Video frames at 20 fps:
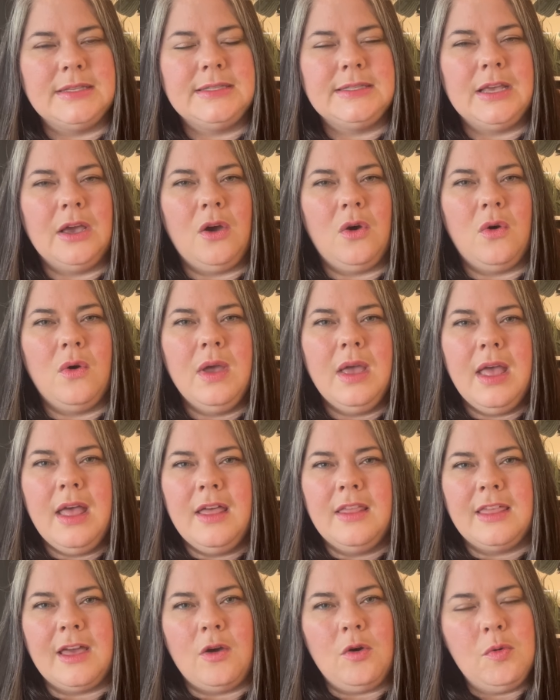So
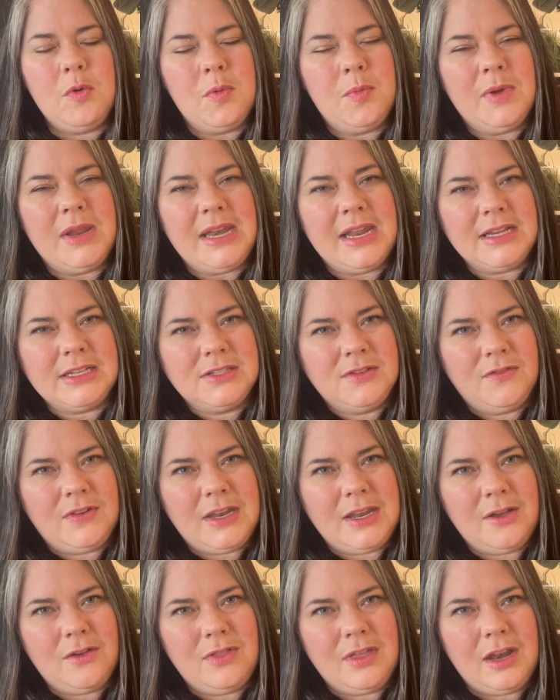that will be my next
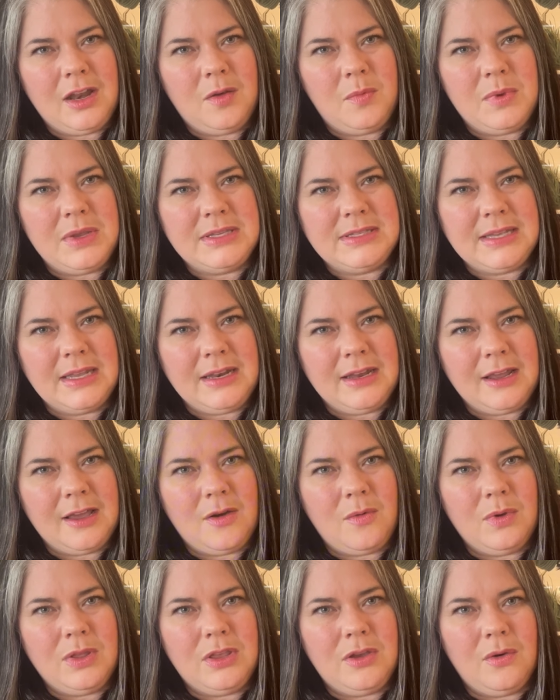video that I'll be sending
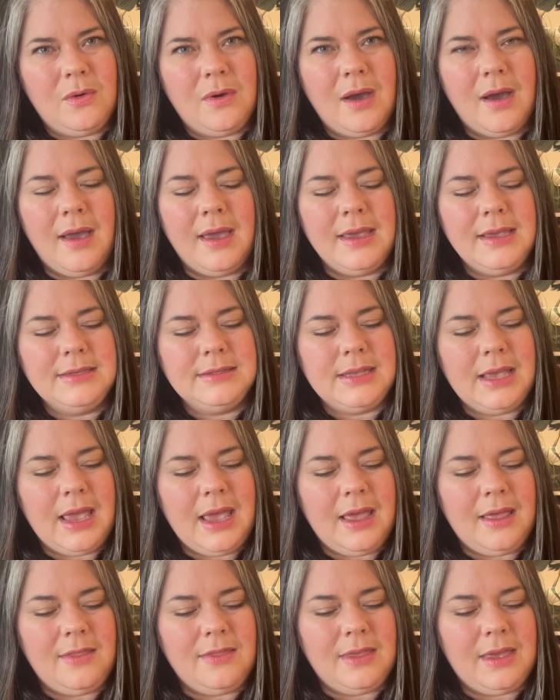out with you guys,
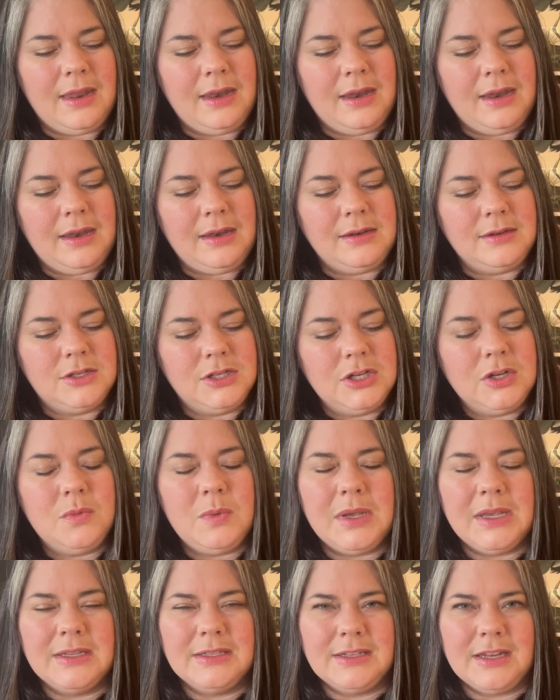and then in 2
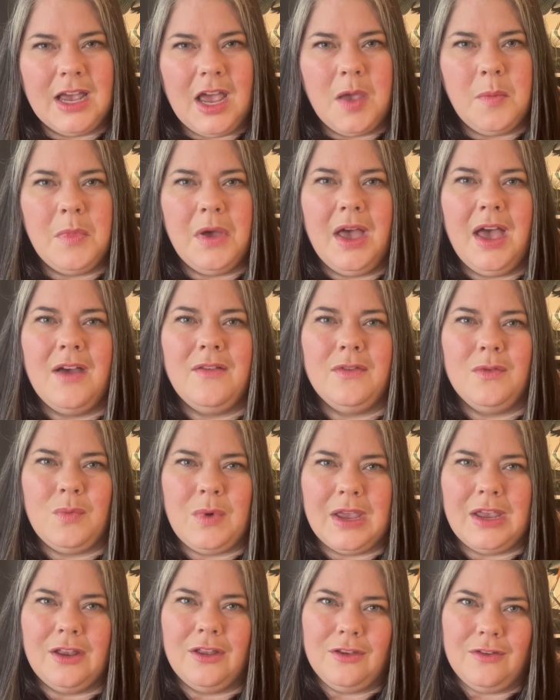weeks time I'll have a
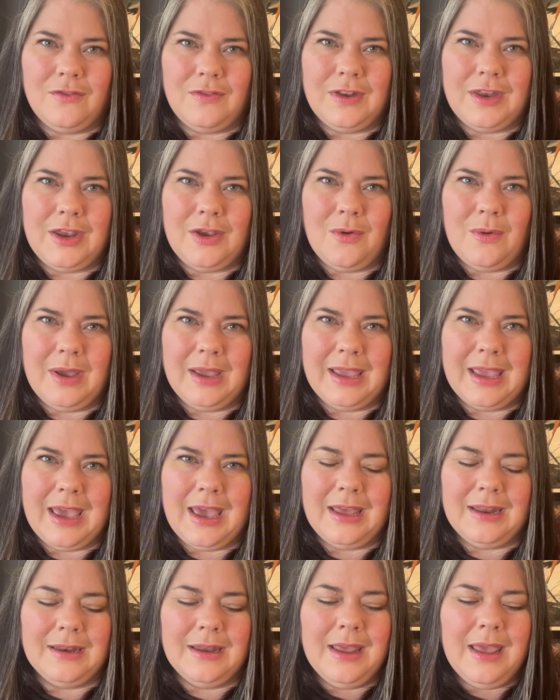regular video
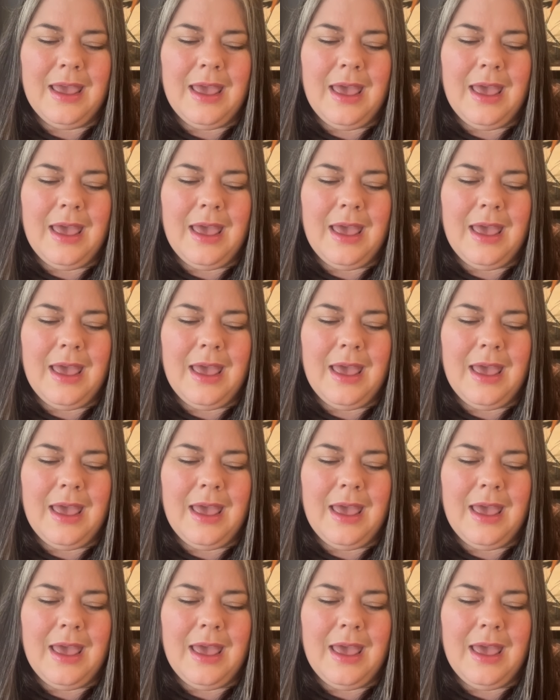again,